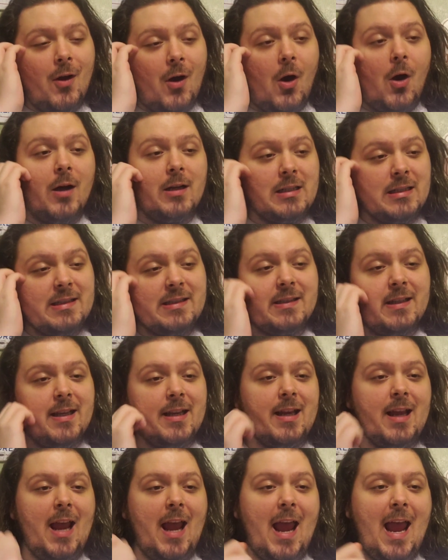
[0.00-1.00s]

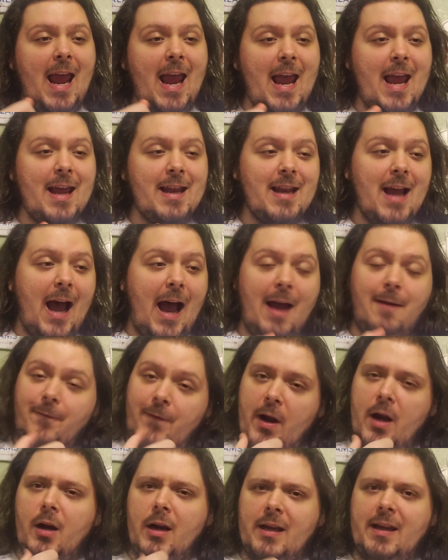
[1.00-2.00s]
Honestly, And I'm
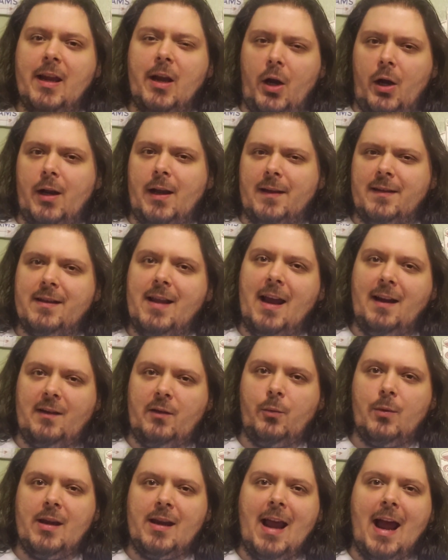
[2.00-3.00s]
very curious
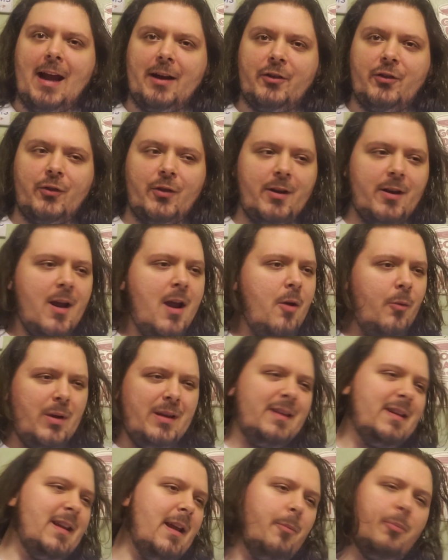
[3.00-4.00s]
next week, actually,
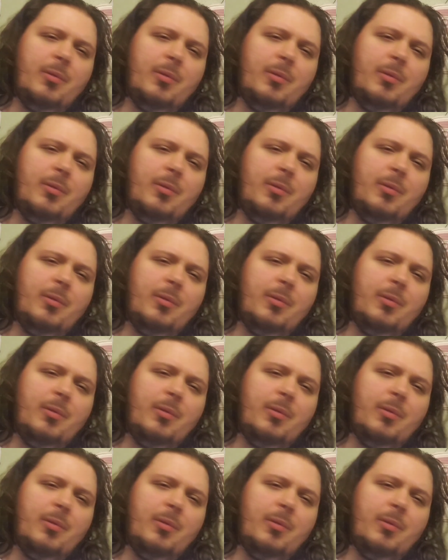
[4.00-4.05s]
with the